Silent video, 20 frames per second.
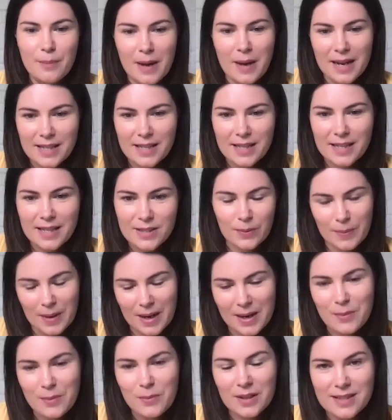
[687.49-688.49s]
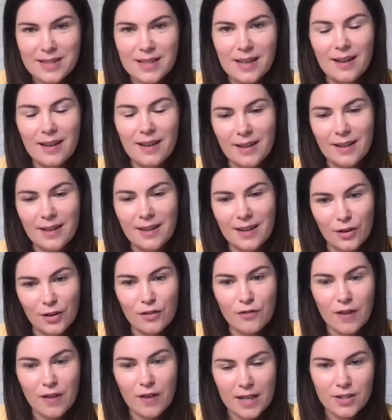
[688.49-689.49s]
The main ones are that you're
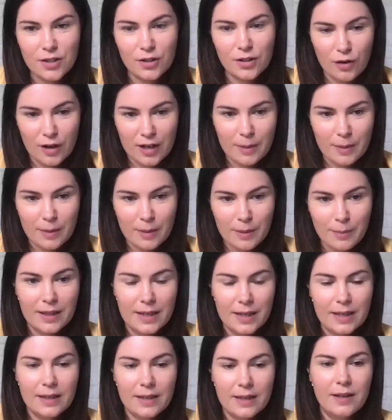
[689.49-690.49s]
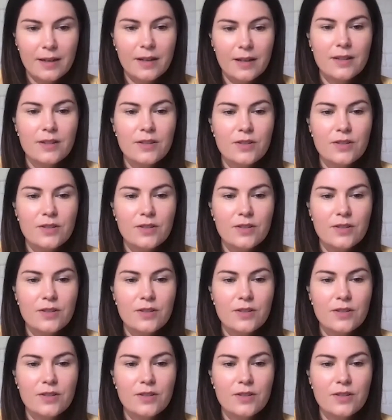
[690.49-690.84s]
going to raise your credibility.